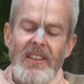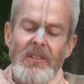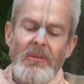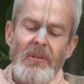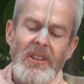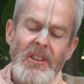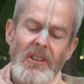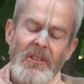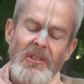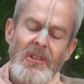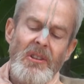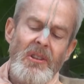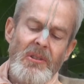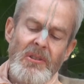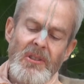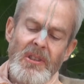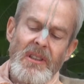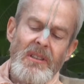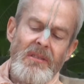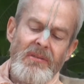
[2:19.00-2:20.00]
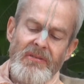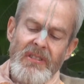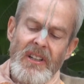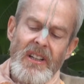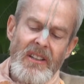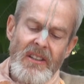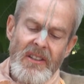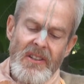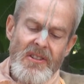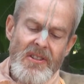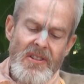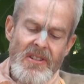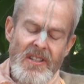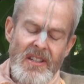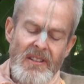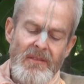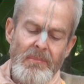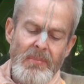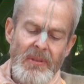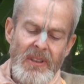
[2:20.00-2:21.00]
when you go to the
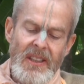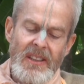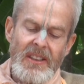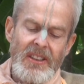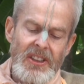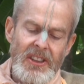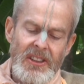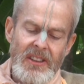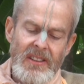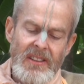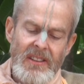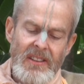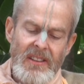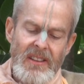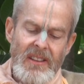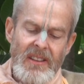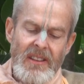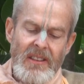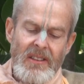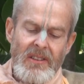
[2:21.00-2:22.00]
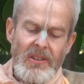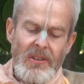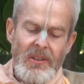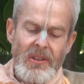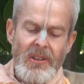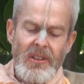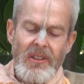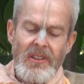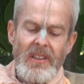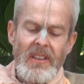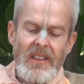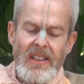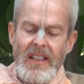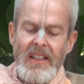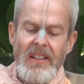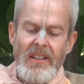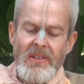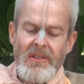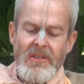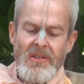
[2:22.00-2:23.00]
forest of Braj to herd the
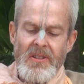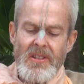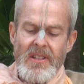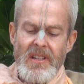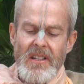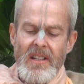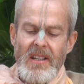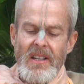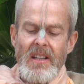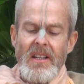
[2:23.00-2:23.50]
cows,